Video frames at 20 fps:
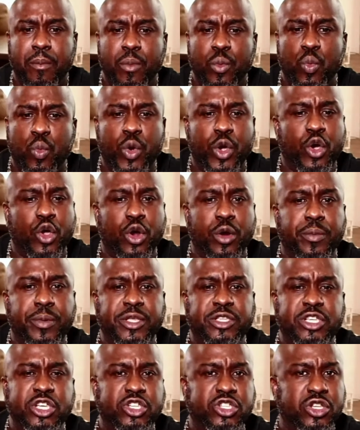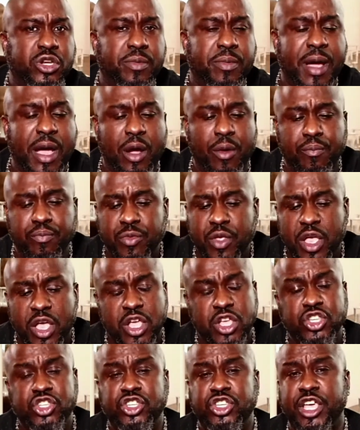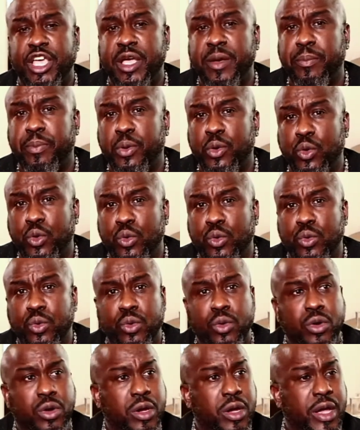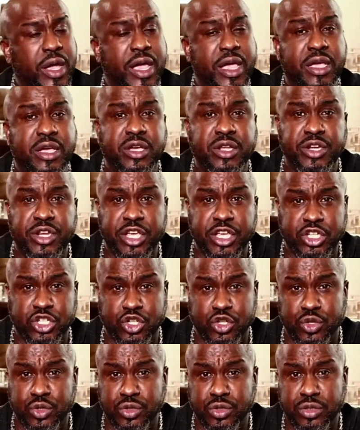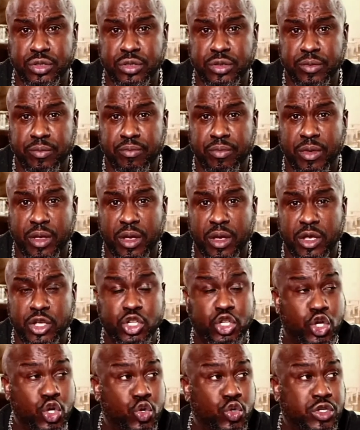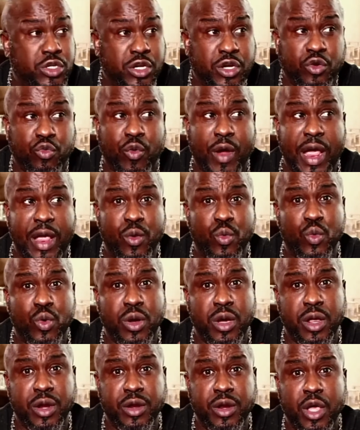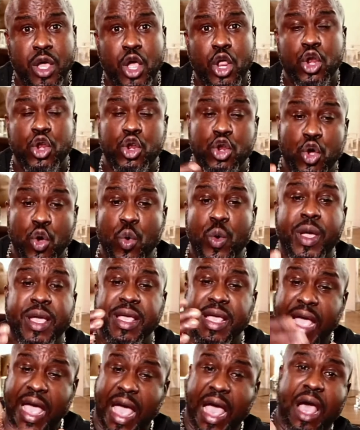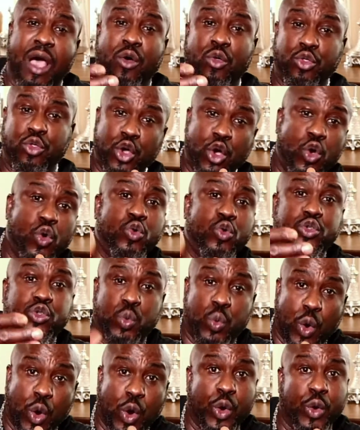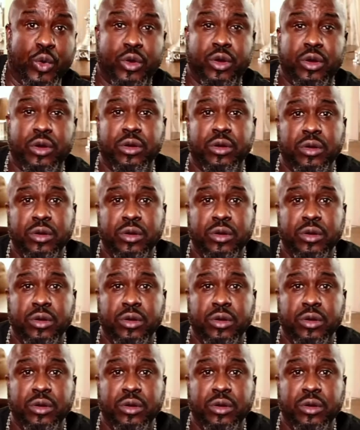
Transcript: We're going to be teaching about shampoo and conditioners, choosing the right one, knowing how those work.